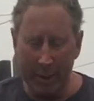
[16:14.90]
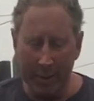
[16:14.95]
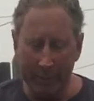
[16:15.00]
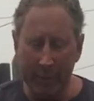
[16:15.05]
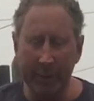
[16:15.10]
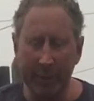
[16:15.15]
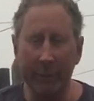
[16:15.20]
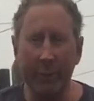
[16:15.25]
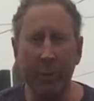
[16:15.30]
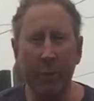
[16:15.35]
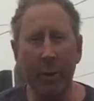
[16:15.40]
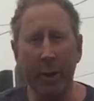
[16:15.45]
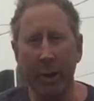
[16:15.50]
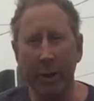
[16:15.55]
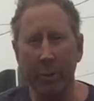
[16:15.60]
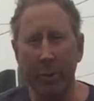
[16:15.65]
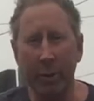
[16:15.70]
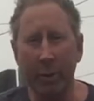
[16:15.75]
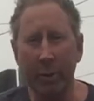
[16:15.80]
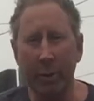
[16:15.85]
Give credit
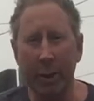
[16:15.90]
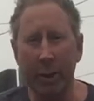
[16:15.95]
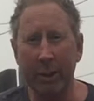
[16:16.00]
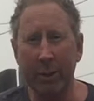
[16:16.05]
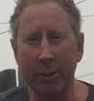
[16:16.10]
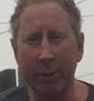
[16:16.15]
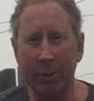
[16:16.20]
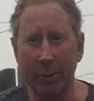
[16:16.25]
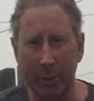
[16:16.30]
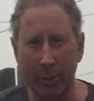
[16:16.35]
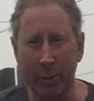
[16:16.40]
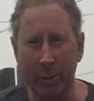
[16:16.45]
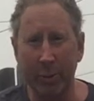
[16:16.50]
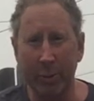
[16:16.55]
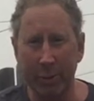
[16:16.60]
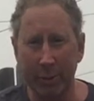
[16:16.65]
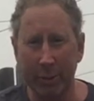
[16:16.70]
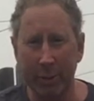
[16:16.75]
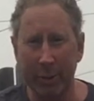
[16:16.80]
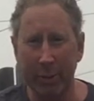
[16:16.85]
where credit's due
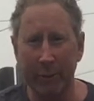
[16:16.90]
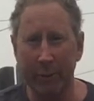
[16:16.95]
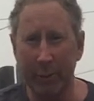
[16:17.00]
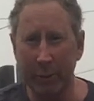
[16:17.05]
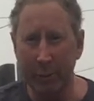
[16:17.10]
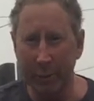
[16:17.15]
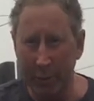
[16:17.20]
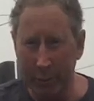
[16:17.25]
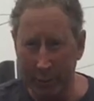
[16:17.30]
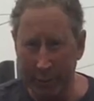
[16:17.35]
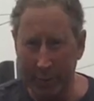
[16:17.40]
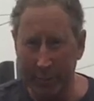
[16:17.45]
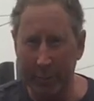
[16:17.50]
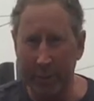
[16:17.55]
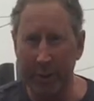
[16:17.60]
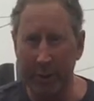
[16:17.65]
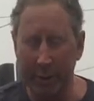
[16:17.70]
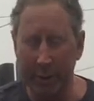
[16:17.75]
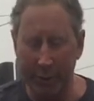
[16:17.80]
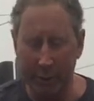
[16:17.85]
if you use
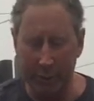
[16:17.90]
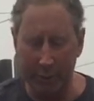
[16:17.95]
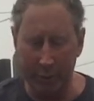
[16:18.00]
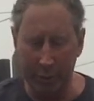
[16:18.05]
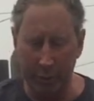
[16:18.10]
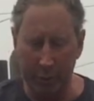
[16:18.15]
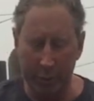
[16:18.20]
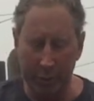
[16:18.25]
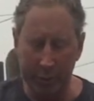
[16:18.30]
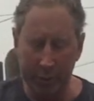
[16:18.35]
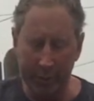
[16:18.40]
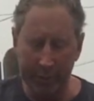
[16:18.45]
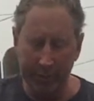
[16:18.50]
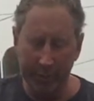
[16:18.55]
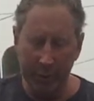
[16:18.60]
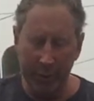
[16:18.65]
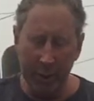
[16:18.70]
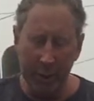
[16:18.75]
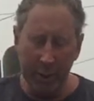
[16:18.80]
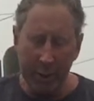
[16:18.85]
somebody else's words.
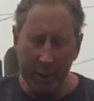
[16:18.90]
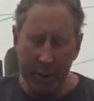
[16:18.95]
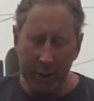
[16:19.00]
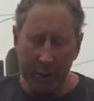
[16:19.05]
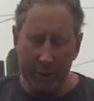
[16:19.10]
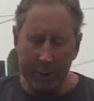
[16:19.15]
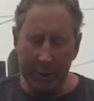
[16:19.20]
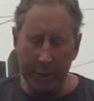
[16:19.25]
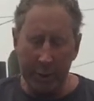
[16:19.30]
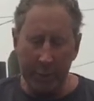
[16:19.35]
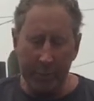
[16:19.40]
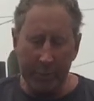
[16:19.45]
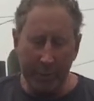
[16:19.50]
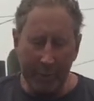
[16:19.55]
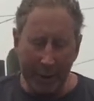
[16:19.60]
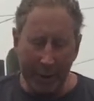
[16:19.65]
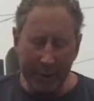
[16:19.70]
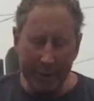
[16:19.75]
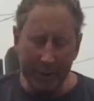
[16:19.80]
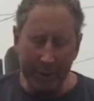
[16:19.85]
So
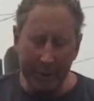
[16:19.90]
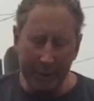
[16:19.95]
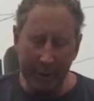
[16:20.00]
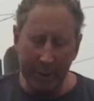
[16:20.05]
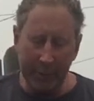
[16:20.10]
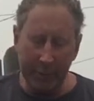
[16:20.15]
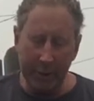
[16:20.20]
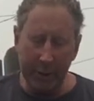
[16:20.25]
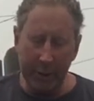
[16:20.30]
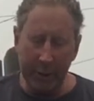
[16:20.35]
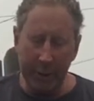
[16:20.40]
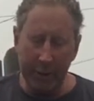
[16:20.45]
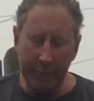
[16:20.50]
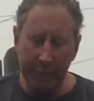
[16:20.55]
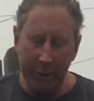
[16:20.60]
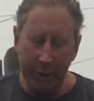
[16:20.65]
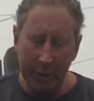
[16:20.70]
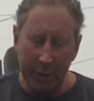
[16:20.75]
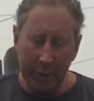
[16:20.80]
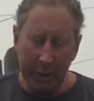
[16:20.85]
basically, here we go.
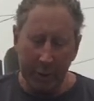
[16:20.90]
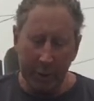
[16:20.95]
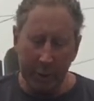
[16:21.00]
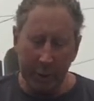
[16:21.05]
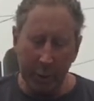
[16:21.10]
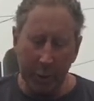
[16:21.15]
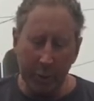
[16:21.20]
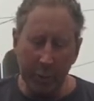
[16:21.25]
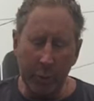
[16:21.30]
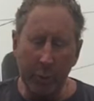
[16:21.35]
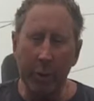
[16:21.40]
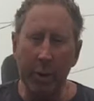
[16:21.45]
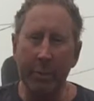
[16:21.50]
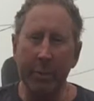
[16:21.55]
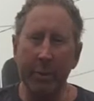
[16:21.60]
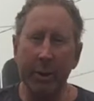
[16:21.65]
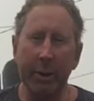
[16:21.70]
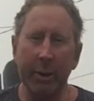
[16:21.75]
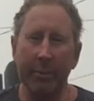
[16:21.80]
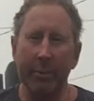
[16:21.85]
Global
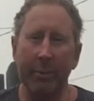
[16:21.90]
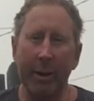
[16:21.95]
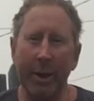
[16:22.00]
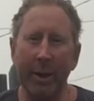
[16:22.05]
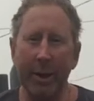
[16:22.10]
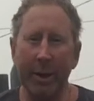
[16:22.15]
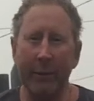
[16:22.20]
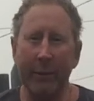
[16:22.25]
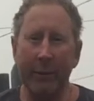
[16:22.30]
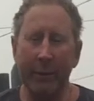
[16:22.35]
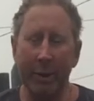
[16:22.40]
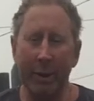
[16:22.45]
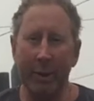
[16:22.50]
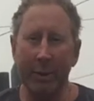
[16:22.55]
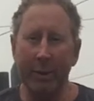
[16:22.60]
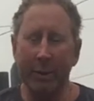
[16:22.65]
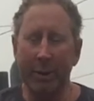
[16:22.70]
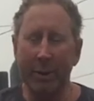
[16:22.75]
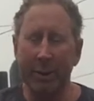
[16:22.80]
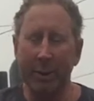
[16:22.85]
warming, my
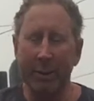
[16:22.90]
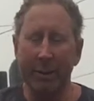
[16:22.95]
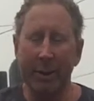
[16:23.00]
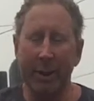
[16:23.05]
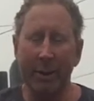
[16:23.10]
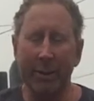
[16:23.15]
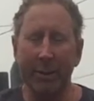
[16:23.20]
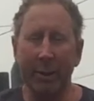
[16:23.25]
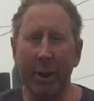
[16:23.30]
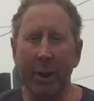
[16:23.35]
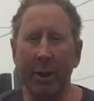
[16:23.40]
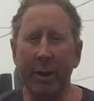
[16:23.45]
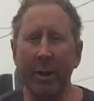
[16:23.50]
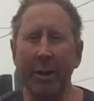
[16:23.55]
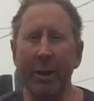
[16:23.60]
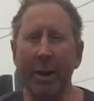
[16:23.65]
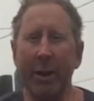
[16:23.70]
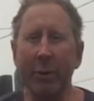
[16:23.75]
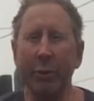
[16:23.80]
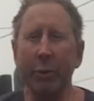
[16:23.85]
definition is that it's an
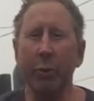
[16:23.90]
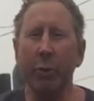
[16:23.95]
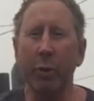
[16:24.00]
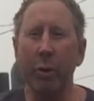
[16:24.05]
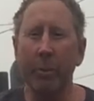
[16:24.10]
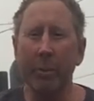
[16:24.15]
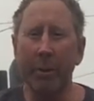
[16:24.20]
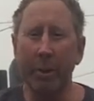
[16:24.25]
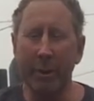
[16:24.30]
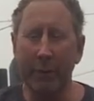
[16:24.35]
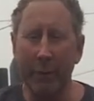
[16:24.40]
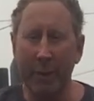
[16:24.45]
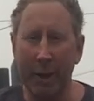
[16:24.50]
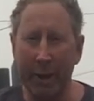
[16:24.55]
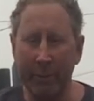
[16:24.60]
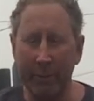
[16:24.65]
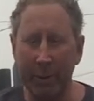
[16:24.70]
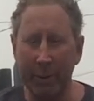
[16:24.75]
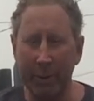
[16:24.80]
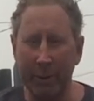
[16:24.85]
unnatural warming of the
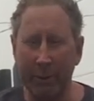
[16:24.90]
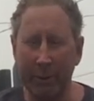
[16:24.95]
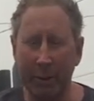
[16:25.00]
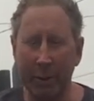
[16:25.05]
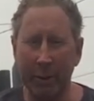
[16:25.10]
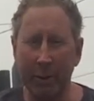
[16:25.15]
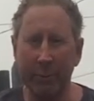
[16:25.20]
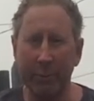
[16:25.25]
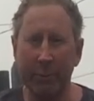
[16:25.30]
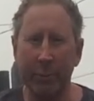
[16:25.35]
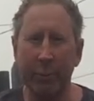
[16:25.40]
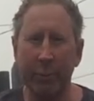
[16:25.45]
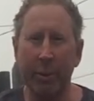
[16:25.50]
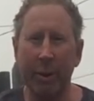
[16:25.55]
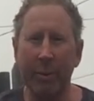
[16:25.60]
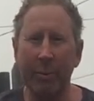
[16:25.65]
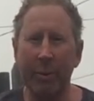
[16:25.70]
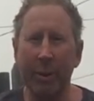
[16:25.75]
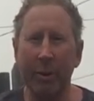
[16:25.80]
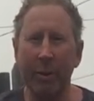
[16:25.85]
atmosphere,
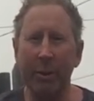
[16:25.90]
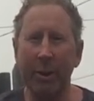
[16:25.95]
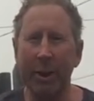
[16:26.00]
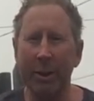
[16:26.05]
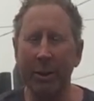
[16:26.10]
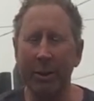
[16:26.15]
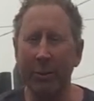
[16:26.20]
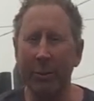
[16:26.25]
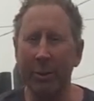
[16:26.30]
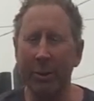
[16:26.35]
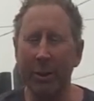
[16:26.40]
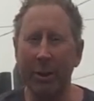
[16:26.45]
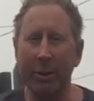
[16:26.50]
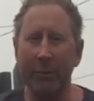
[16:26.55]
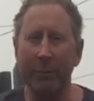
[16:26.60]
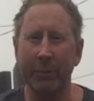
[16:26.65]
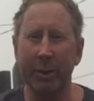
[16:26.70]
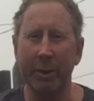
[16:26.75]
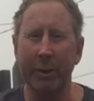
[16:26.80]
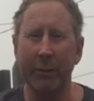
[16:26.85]
primarily as a result
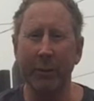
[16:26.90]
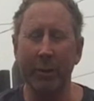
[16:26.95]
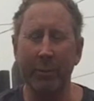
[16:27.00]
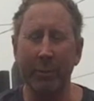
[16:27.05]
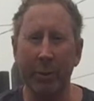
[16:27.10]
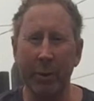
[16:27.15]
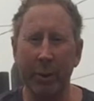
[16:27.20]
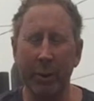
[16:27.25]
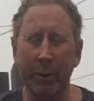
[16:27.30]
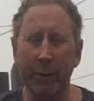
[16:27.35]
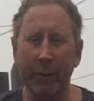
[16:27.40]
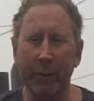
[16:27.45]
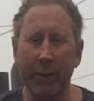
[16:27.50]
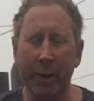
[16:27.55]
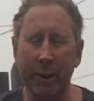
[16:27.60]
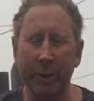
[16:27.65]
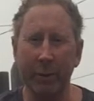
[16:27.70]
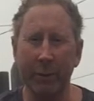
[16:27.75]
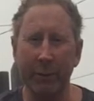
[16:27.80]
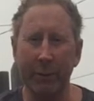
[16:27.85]
of the burning of
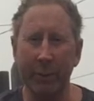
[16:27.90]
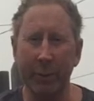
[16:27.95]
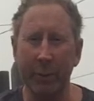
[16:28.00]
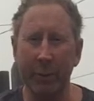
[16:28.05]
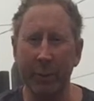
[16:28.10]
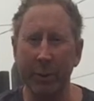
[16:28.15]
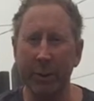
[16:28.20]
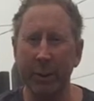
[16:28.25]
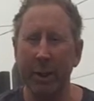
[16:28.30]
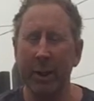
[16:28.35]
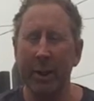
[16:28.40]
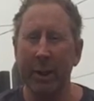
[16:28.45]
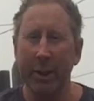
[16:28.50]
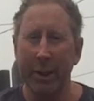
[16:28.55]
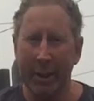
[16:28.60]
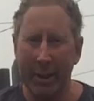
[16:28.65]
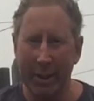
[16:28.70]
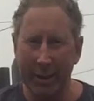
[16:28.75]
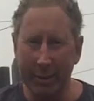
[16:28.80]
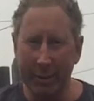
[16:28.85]
fossil fuels
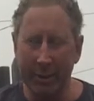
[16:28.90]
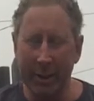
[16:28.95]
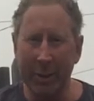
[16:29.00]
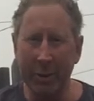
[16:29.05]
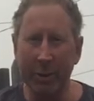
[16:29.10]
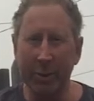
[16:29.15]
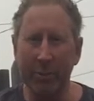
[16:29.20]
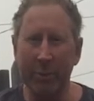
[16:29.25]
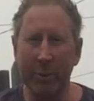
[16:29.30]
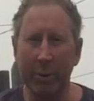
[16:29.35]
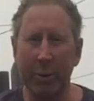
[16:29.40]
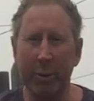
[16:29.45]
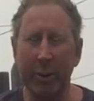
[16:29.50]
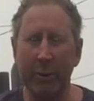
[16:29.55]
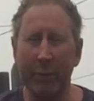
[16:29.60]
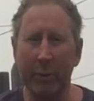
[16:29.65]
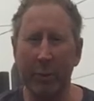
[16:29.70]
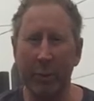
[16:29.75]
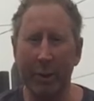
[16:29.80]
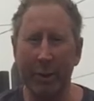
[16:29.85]
and slash and burn
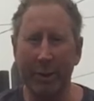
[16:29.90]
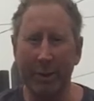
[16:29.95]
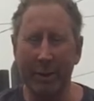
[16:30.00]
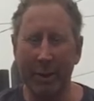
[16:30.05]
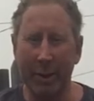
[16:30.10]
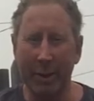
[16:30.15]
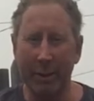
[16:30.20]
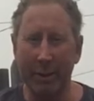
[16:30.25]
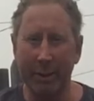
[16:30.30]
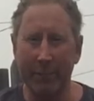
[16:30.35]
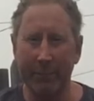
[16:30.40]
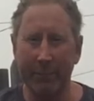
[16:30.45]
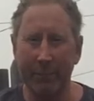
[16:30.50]
deforestation.